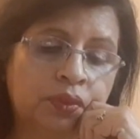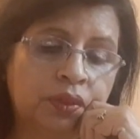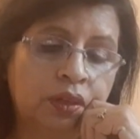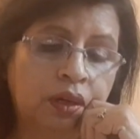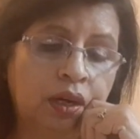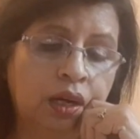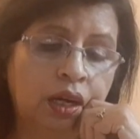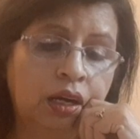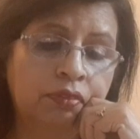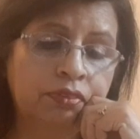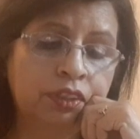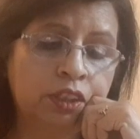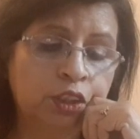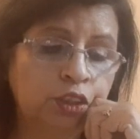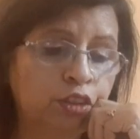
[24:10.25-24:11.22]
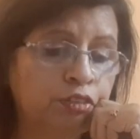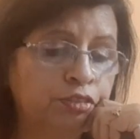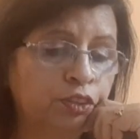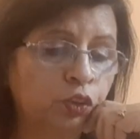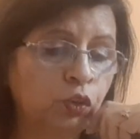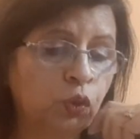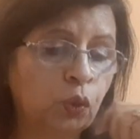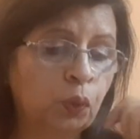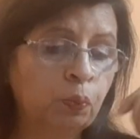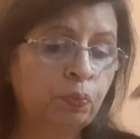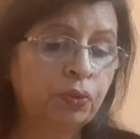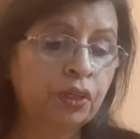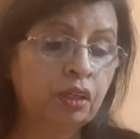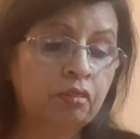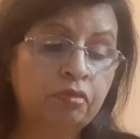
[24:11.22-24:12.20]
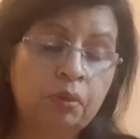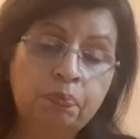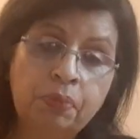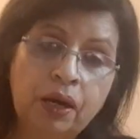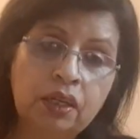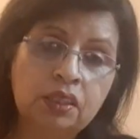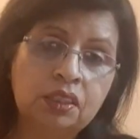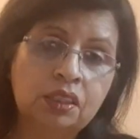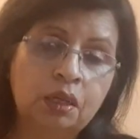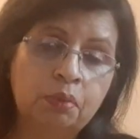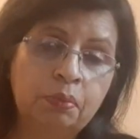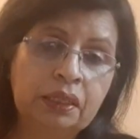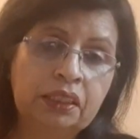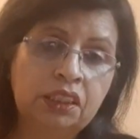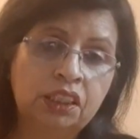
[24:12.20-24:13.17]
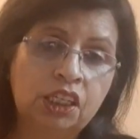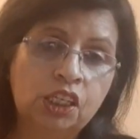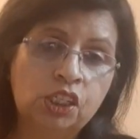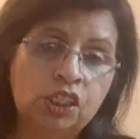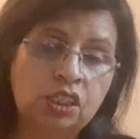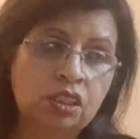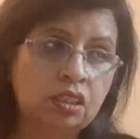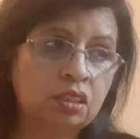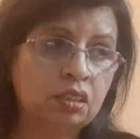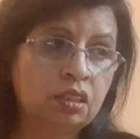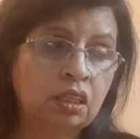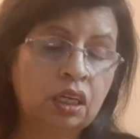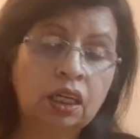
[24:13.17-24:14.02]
I've heard of, you know, Vipassana meditation,